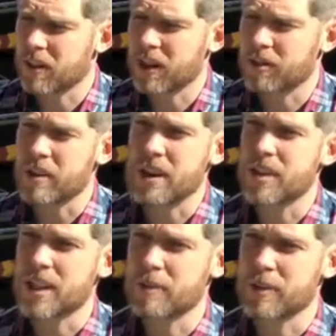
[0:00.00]
a,
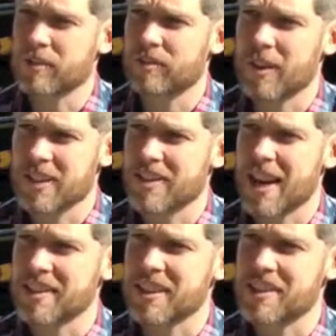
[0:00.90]
reassessment of fighting
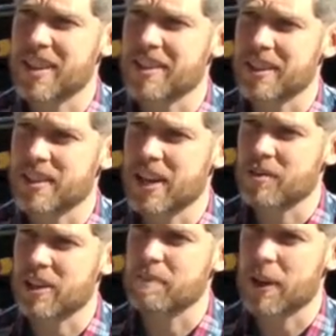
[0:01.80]
tactics in the 18th
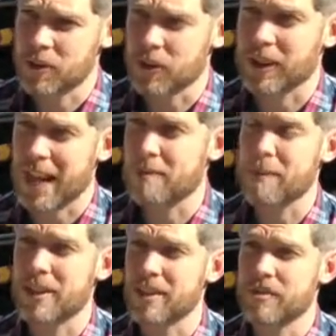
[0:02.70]
century, based on the
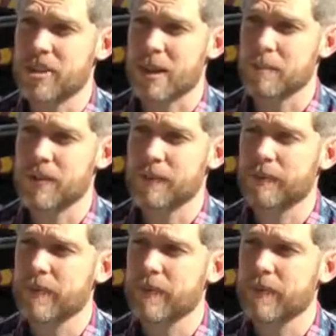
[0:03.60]
capability of ships.